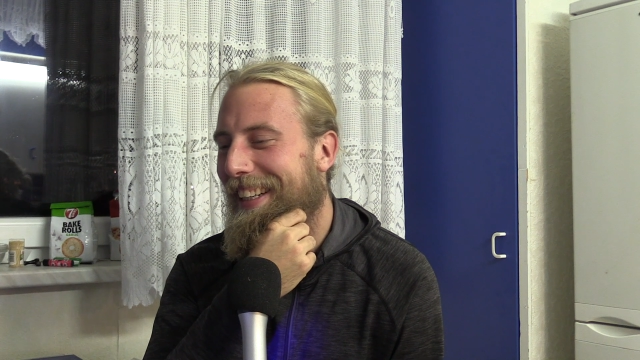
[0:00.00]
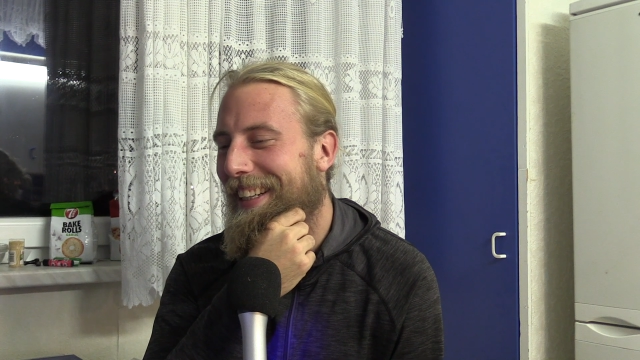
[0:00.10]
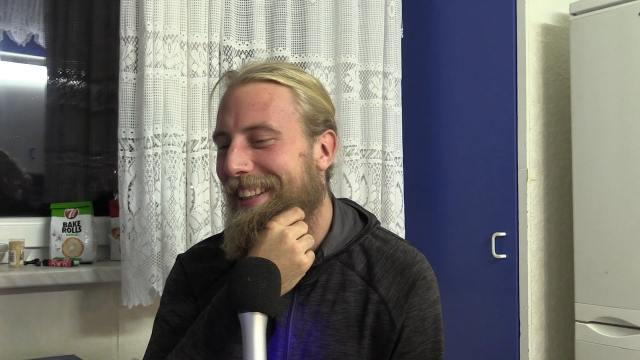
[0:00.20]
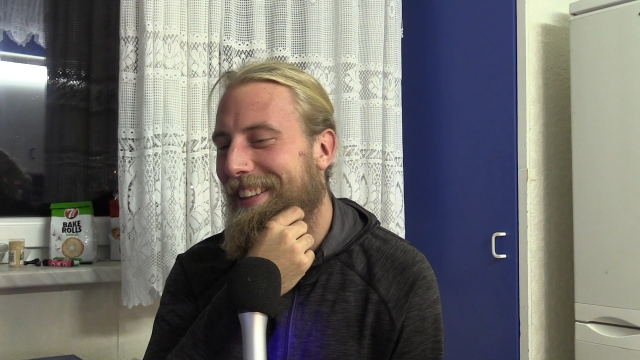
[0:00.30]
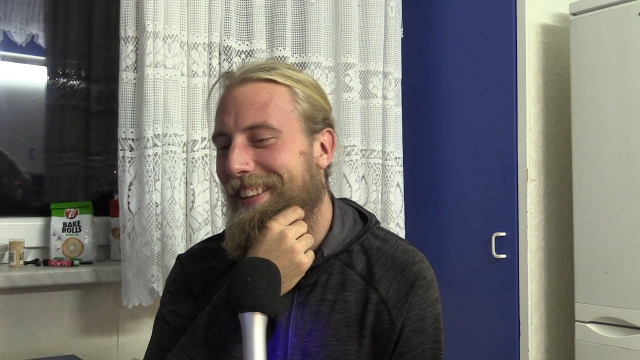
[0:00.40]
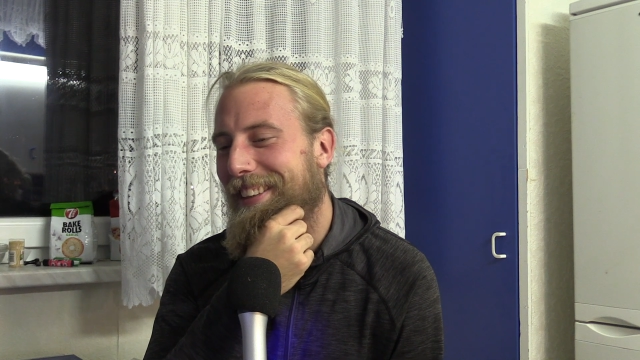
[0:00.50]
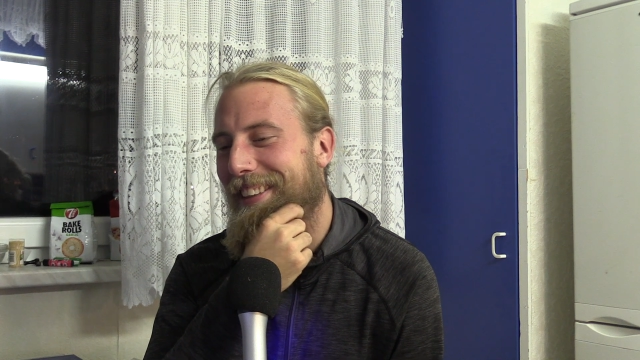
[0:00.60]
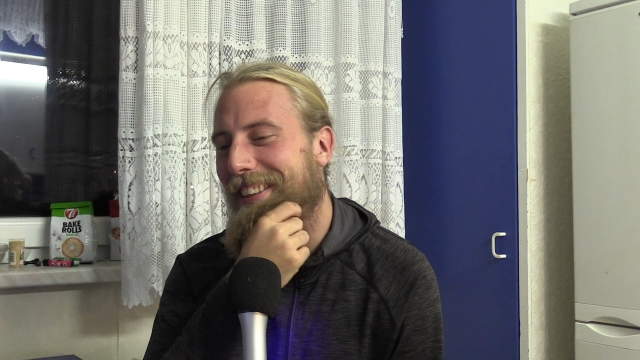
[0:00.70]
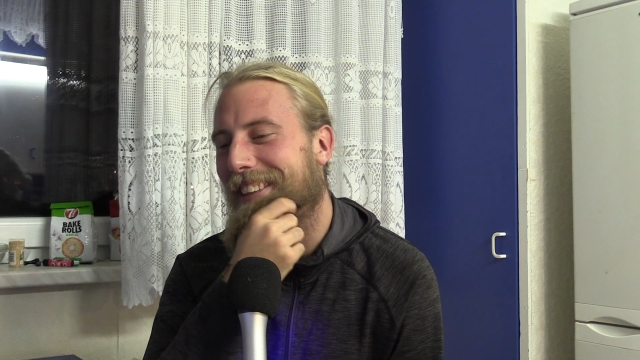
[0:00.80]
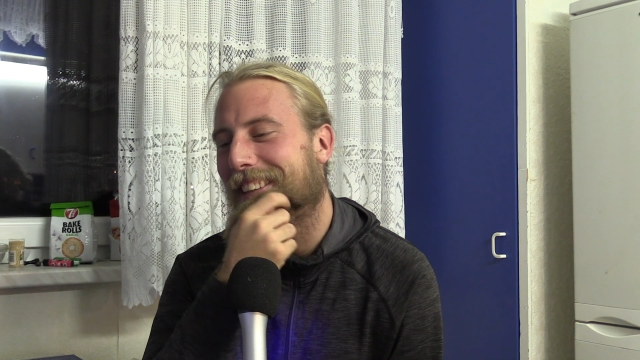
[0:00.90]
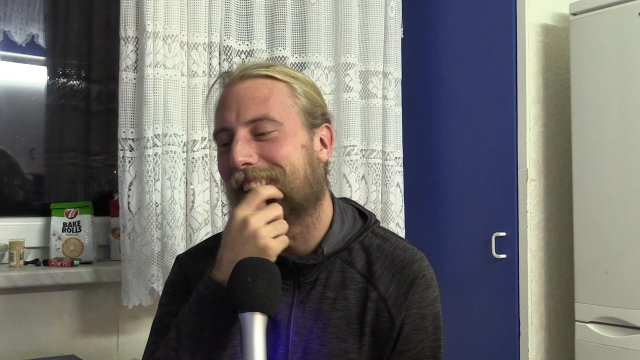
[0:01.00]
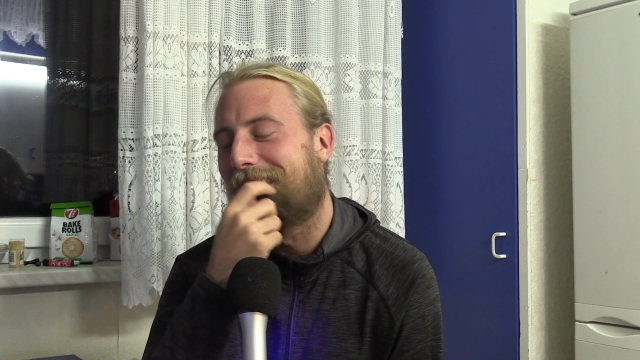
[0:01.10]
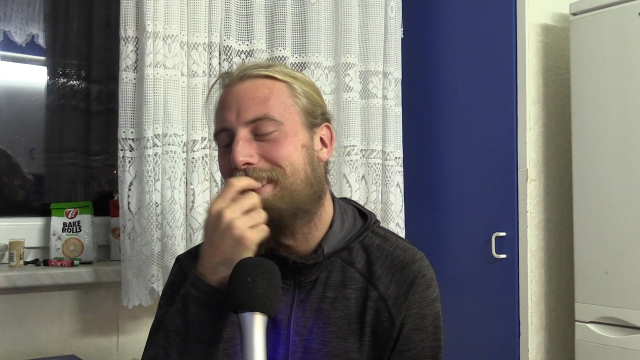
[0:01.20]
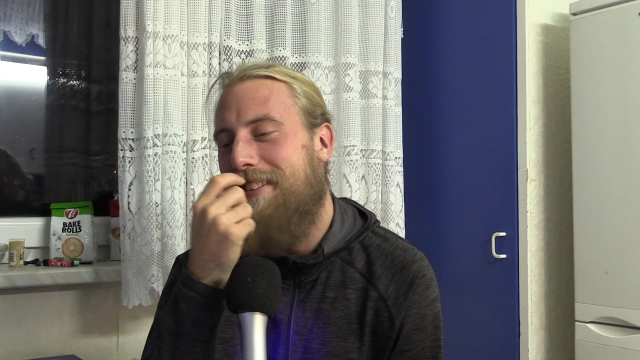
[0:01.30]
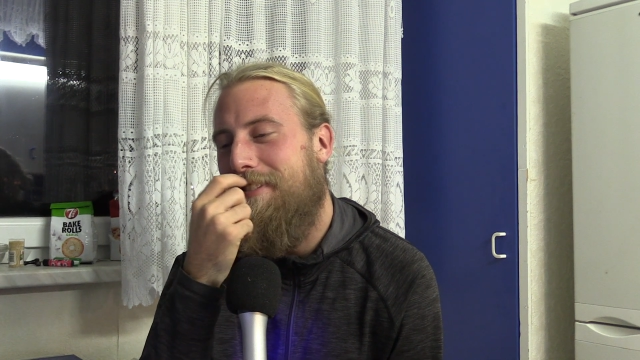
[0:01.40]

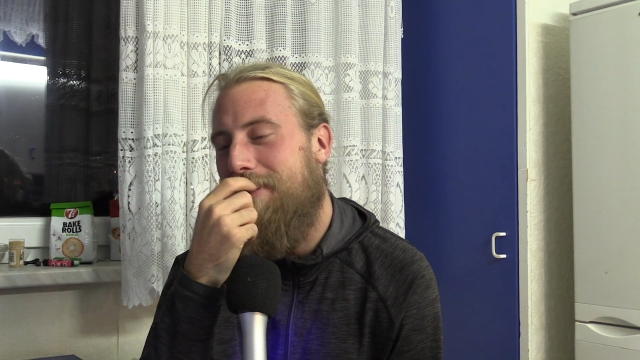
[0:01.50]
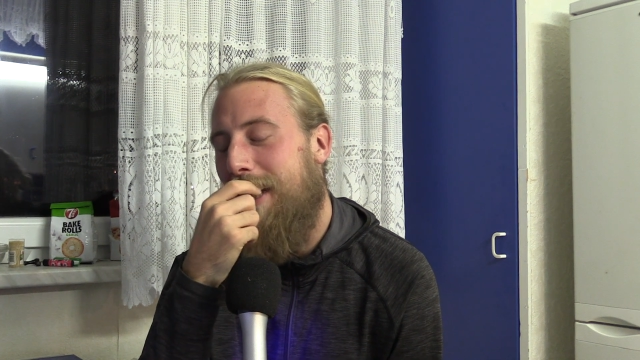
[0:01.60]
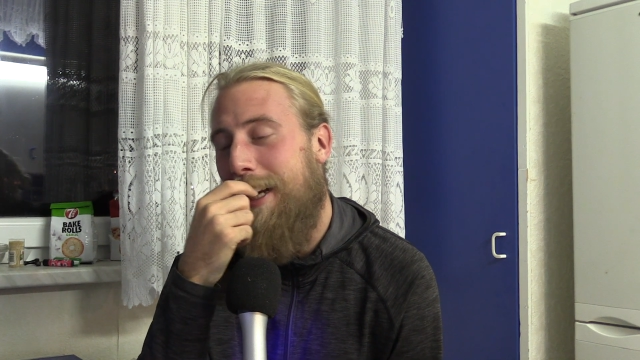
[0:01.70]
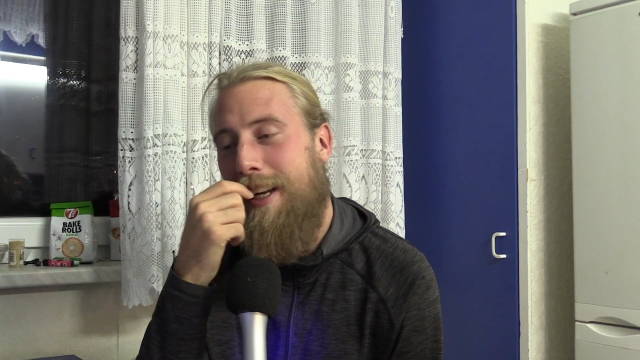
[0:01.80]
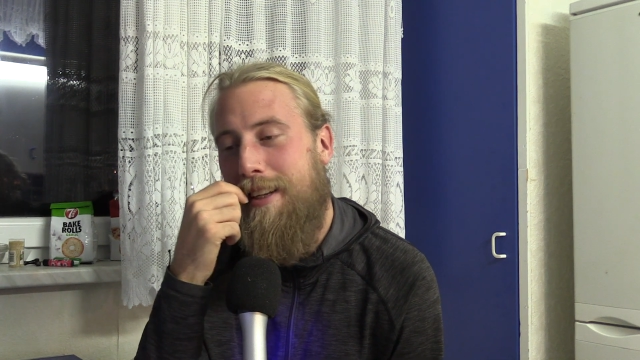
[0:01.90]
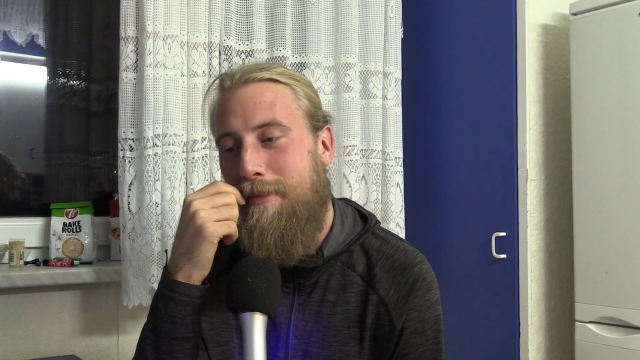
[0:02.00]
Oh, I got to